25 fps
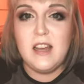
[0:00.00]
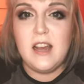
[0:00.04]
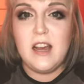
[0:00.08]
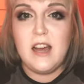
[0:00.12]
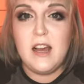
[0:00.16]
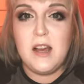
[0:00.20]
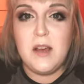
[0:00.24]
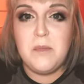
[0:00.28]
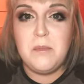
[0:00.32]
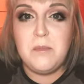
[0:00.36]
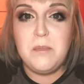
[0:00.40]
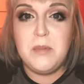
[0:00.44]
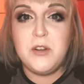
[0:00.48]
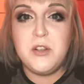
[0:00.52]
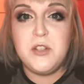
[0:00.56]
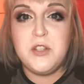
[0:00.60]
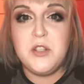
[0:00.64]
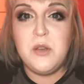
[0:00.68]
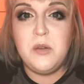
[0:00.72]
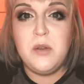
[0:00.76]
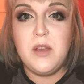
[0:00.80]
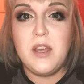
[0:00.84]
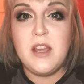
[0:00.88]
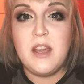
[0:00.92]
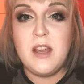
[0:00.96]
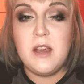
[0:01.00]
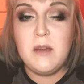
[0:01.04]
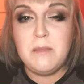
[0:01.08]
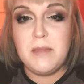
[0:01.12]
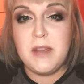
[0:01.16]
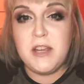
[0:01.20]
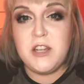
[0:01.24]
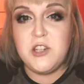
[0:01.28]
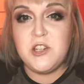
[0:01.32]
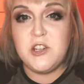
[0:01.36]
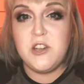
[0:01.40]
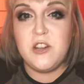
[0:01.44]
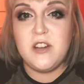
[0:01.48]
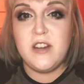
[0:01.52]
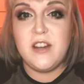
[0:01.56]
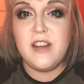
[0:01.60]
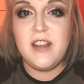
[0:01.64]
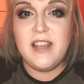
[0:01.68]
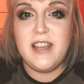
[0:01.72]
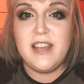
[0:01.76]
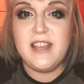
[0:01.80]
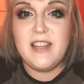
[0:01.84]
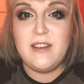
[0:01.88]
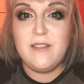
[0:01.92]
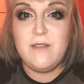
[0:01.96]
um, pursuing a major
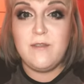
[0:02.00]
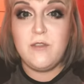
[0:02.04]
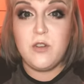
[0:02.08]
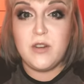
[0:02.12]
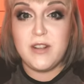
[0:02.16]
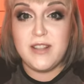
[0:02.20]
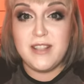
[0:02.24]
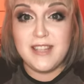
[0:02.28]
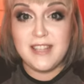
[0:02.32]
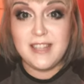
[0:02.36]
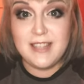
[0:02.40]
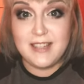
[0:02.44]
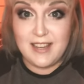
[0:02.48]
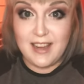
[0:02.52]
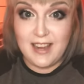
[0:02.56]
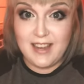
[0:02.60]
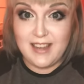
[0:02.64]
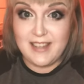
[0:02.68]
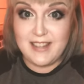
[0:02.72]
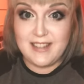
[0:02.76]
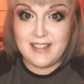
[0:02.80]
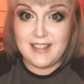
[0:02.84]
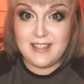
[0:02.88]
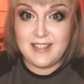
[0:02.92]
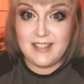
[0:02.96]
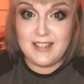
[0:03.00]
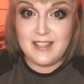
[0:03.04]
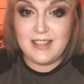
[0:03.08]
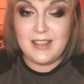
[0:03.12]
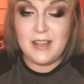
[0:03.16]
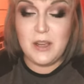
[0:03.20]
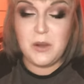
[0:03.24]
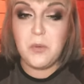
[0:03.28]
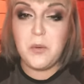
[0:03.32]
in forensic science.